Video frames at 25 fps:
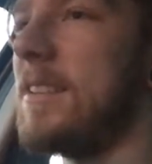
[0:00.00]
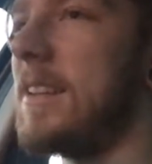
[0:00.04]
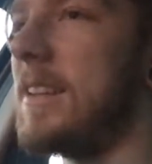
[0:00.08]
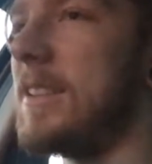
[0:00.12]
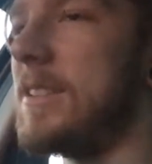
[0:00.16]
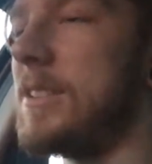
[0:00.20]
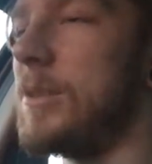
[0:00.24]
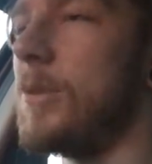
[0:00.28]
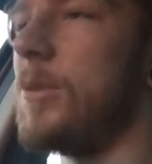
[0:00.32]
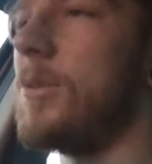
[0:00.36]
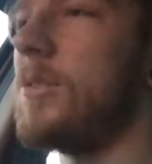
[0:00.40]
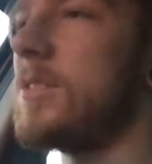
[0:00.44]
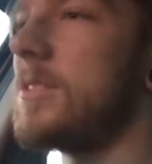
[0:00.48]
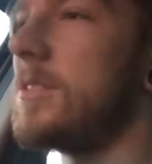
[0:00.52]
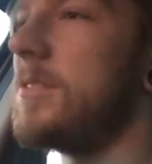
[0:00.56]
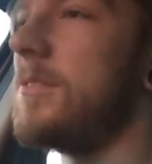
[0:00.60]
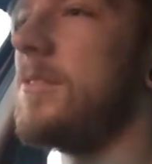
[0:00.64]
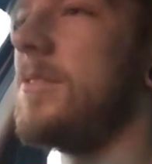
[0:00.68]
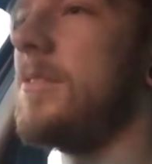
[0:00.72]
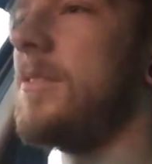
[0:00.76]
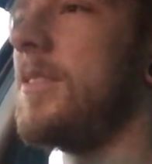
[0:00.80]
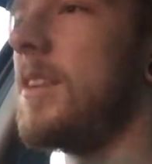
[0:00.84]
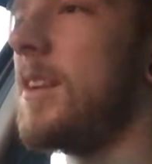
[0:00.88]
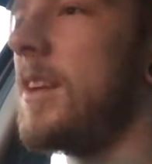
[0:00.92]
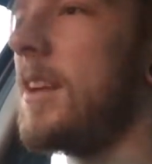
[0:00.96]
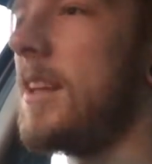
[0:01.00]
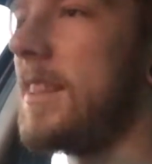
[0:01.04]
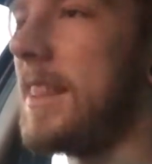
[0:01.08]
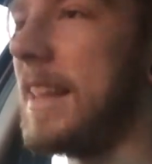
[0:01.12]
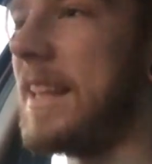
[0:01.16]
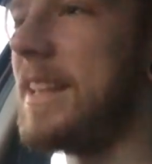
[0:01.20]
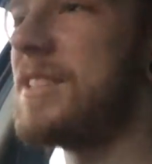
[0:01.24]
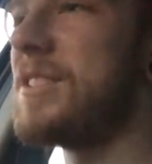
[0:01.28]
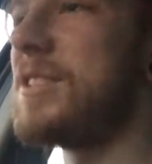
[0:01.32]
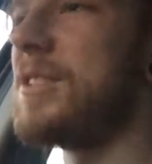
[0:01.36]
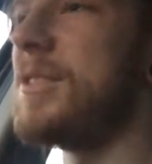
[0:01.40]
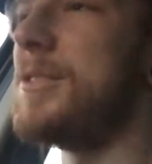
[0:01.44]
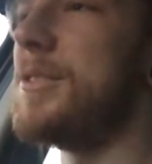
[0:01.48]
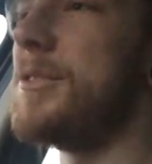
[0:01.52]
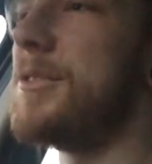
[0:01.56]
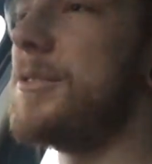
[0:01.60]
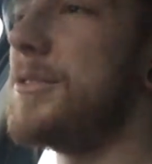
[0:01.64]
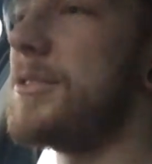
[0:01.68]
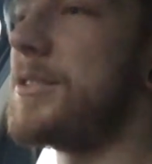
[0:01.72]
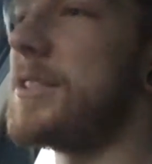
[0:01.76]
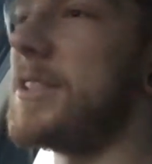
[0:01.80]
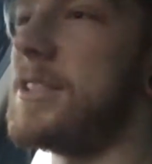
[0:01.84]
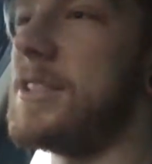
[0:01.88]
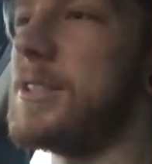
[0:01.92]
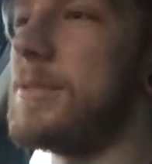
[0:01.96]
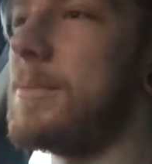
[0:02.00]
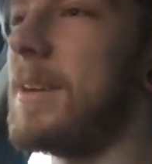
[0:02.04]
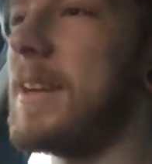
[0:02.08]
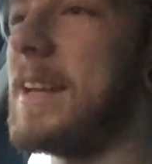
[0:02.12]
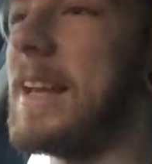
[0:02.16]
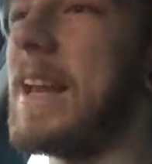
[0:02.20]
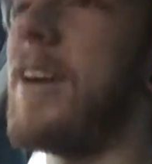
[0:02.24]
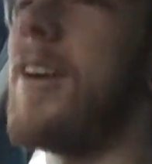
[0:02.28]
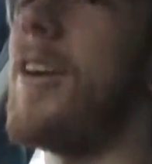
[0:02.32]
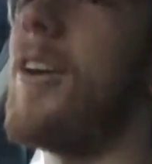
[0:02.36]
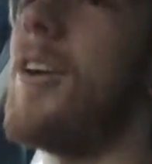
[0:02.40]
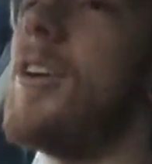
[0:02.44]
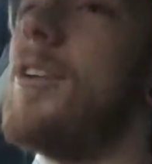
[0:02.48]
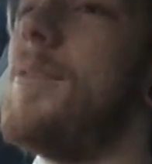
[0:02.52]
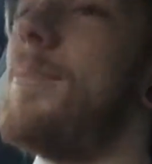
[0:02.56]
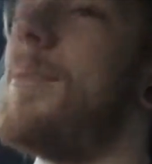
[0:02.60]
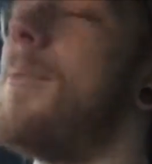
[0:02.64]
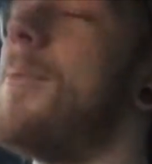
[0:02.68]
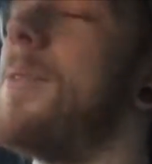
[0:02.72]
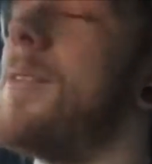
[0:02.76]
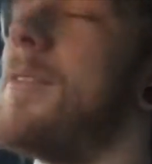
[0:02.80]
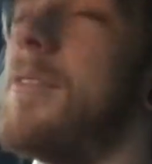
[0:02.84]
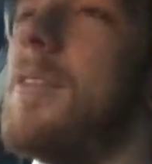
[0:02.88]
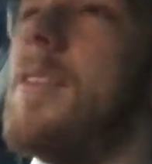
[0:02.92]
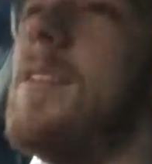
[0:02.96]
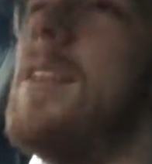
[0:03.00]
exhaustive things to do, such as when I get home, I want to